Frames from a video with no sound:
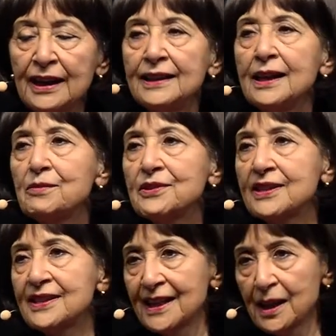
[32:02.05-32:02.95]
There was a
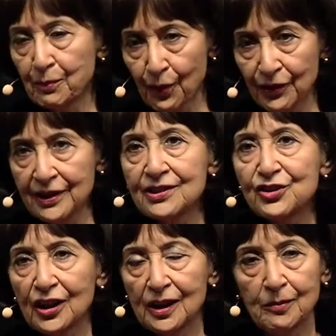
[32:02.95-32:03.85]
Singaporean
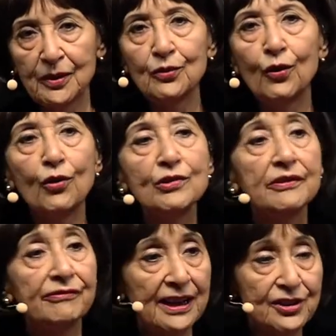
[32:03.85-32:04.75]
gentleman who owned a
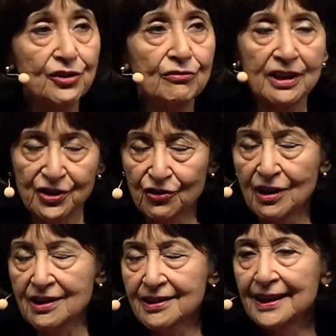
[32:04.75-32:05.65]
French
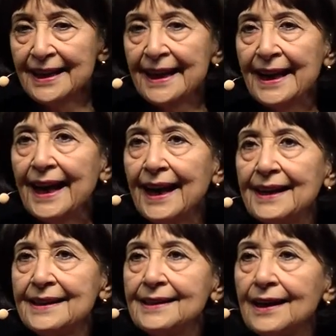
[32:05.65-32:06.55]
restaurant.
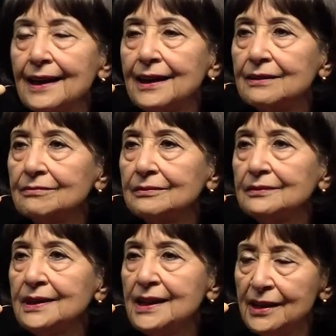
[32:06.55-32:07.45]
And
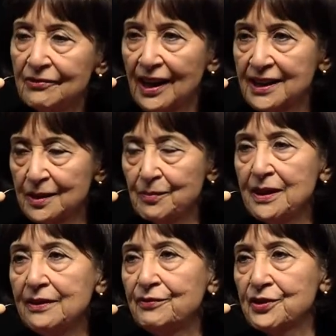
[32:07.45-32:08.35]
he invited
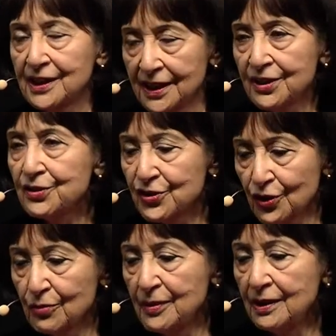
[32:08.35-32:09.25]
me for dinner to
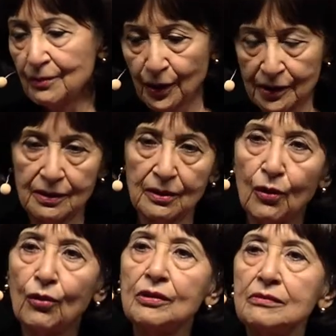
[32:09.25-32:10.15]
show me what
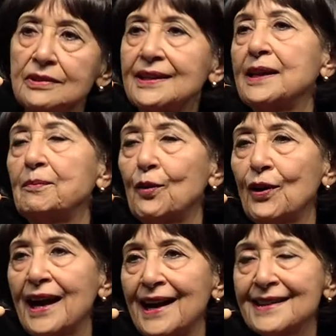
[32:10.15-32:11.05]
all Singapore
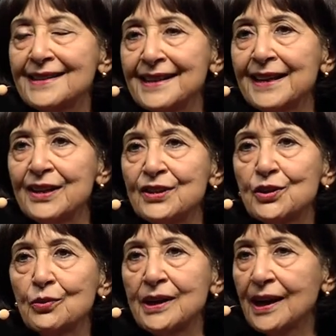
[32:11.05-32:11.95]
has.
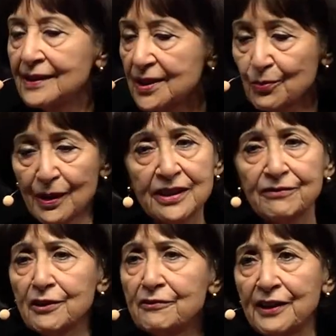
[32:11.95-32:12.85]
So we had this
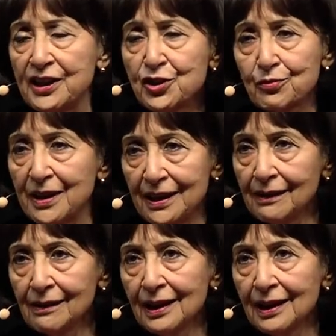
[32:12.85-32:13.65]
wonderful French meal.